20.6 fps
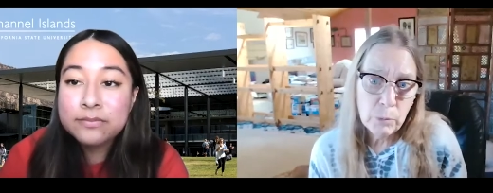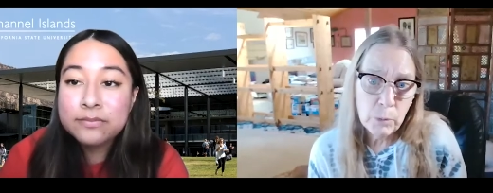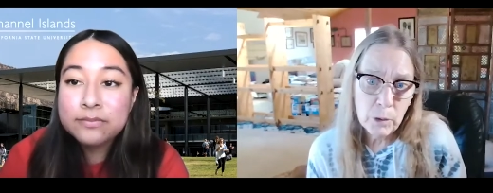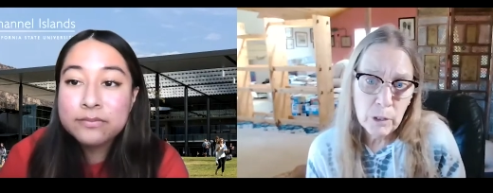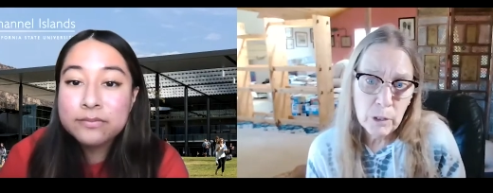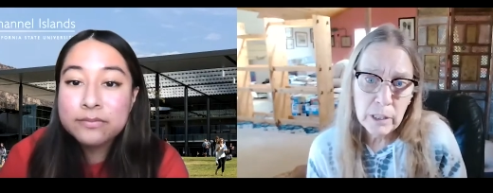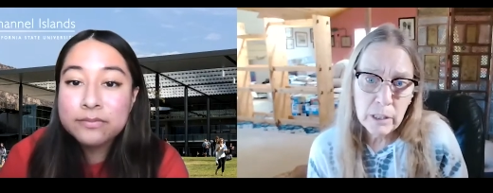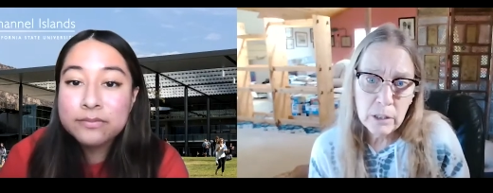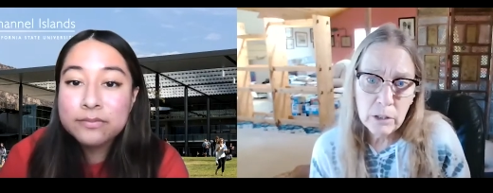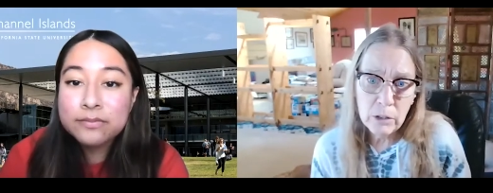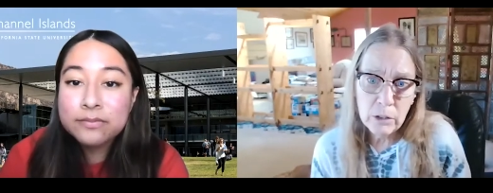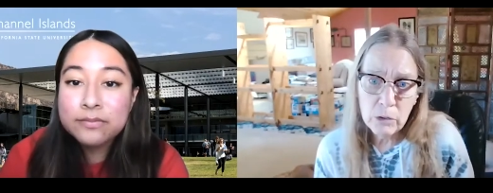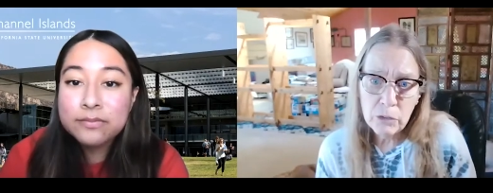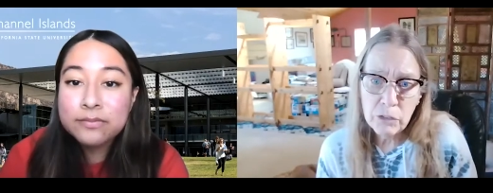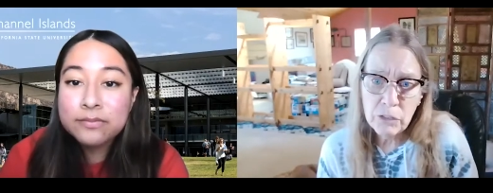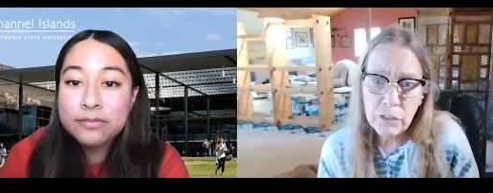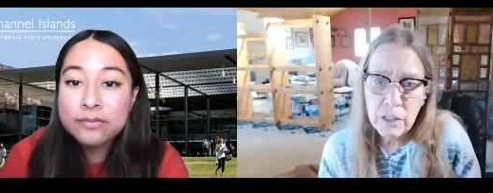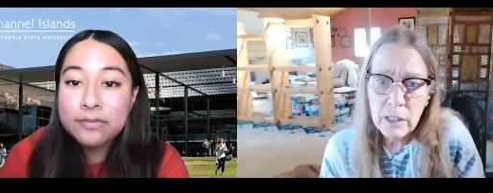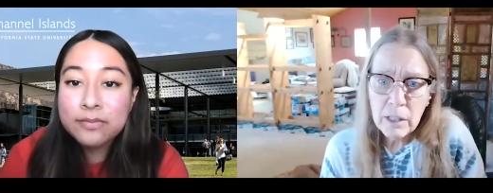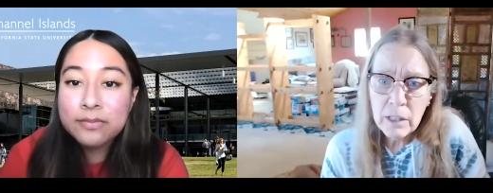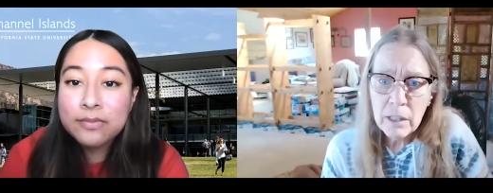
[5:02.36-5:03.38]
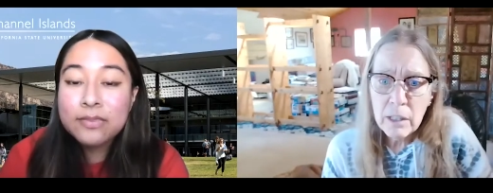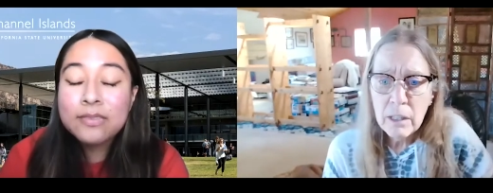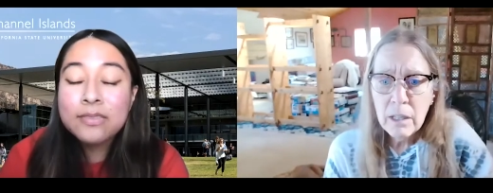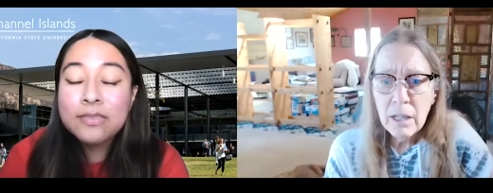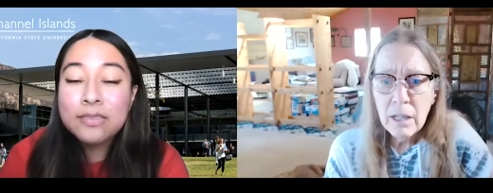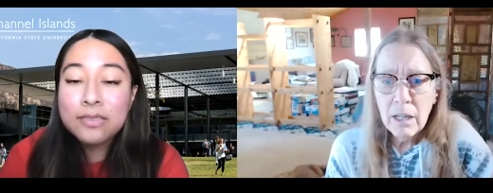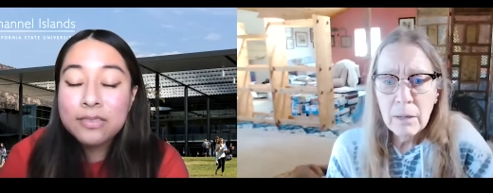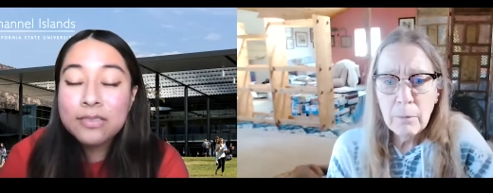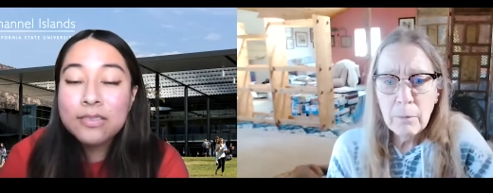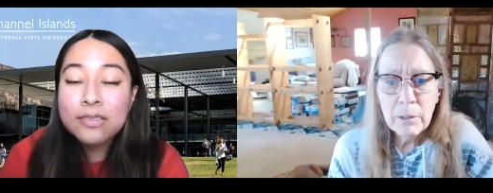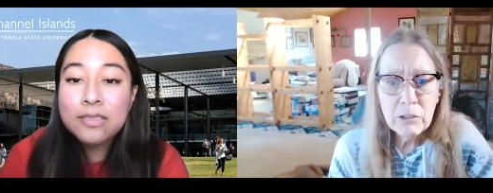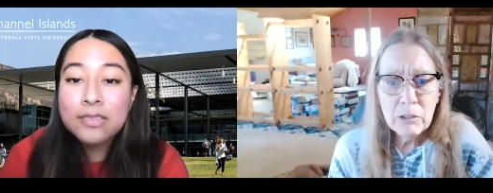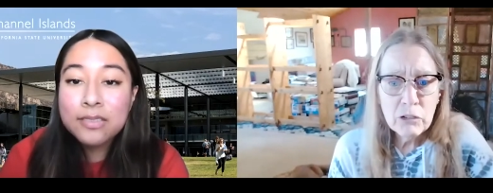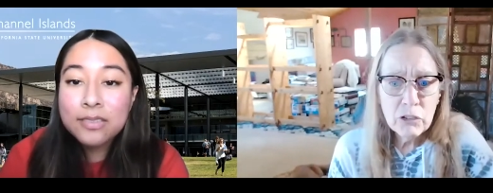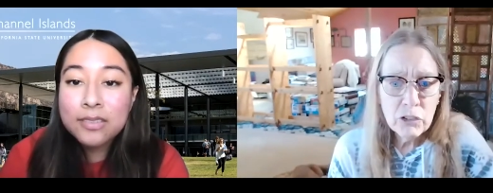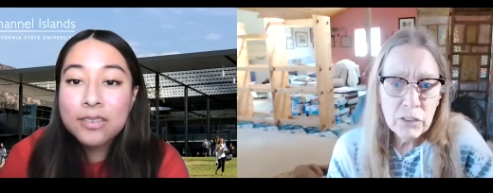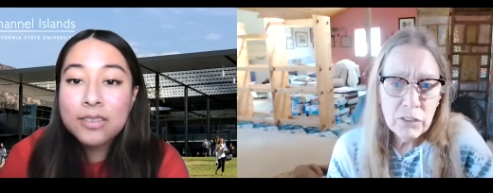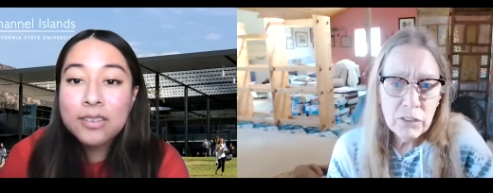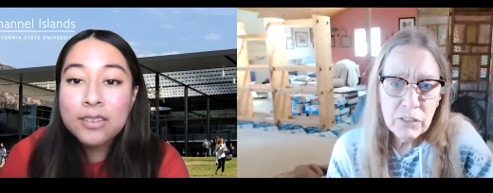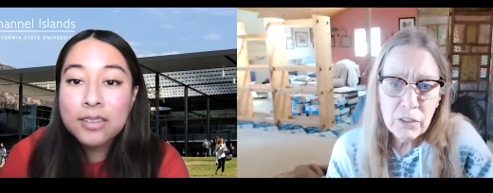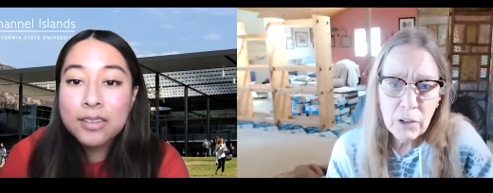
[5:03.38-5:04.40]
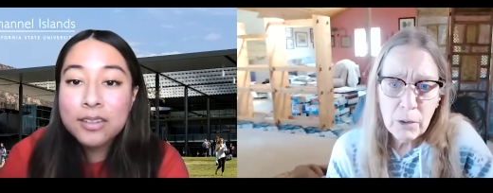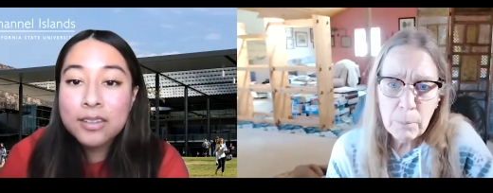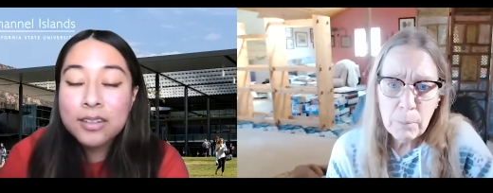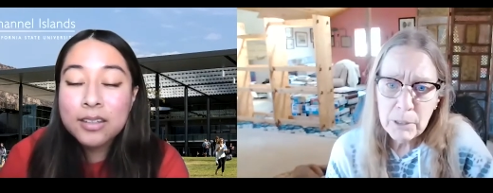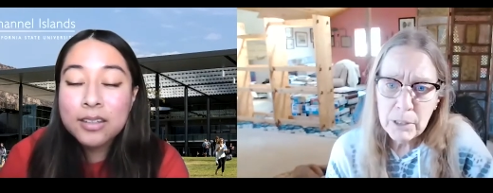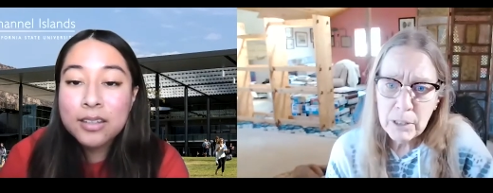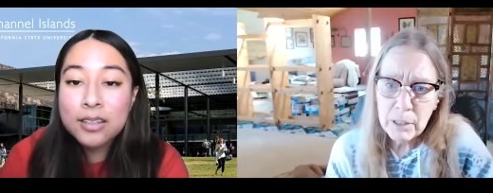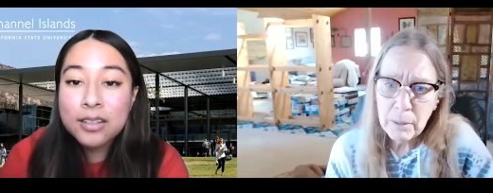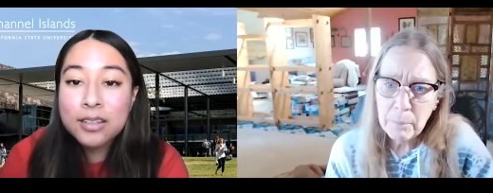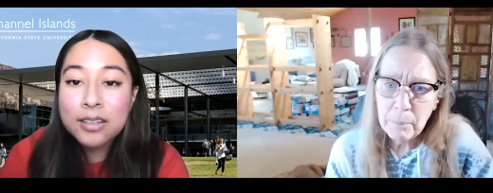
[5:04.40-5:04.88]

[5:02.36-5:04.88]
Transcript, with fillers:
Speaker 1: work in nursing. We just opened